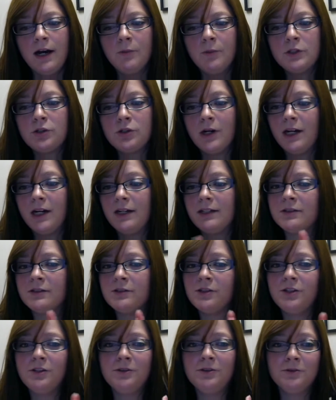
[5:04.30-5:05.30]
We try
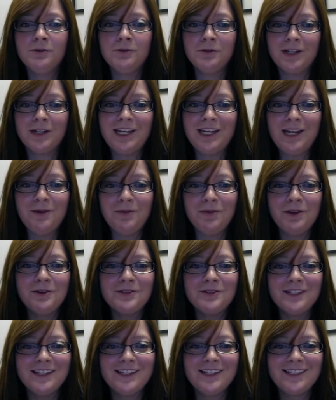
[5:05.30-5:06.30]
to keep
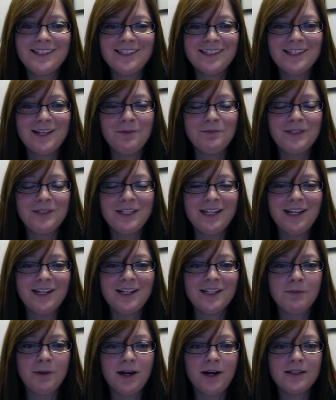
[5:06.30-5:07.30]
those lists as up to
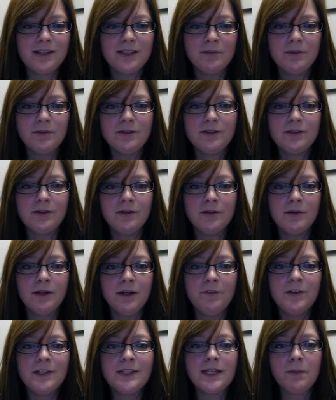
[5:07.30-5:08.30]
date as possible. So
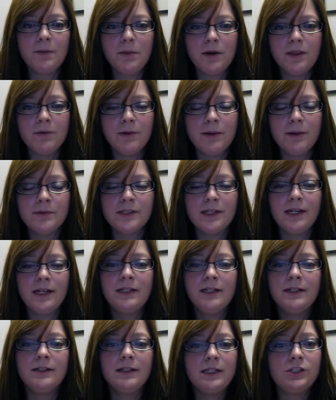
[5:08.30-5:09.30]
if it's up on the
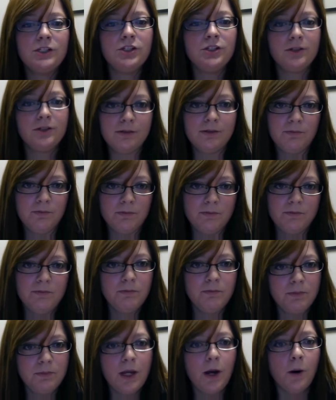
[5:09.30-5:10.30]
website, it should
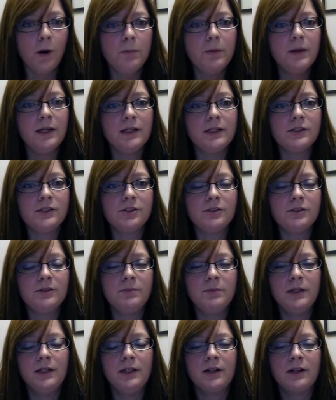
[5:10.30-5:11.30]
be open. It
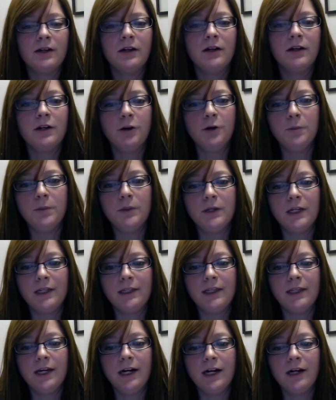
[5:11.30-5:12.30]
should be a current
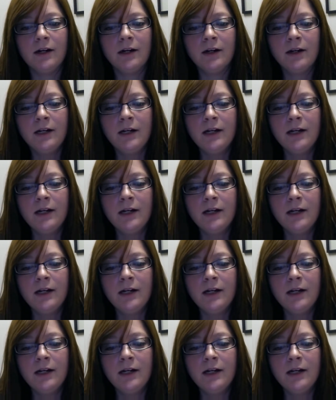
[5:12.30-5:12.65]
opening there.